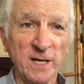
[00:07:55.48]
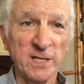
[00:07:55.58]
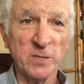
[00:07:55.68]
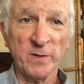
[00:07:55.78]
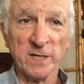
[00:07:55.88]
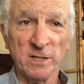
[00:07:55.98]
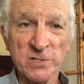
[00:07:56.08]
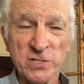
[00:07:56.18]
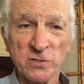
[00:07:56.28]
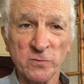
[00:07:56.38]
And you might
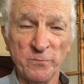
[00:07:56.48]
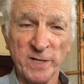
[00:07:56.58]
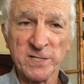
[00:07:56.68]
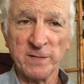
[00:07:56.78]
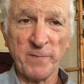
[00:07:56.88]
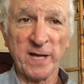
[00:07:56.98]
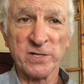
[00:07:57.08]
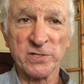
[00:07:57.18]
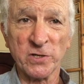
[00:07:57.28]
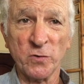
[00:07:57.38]
also mix and
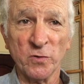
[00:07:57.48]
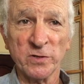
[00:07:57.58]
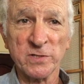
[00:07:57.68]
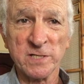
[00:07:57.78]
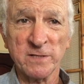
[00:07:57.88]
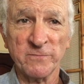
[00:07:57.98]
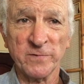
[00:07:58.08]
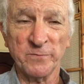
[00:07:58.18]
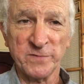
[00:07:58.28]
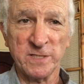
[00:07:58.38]
match the chords
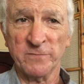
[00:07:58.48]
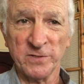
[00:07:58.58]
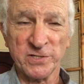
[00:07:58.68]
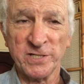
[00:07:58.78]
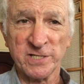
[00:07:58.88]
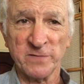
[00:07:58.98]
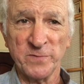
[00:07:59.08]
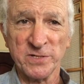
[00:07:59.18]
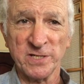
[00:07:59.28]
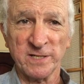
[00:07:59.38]
from different sheets of
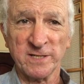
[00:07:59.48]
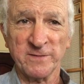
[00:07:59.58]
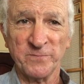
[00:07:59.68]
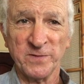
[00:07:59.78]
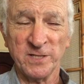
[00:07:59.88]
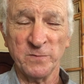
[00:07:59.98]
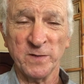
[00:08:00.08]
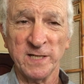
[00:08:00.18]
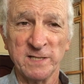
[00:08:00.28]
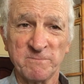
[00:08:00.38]
music. You might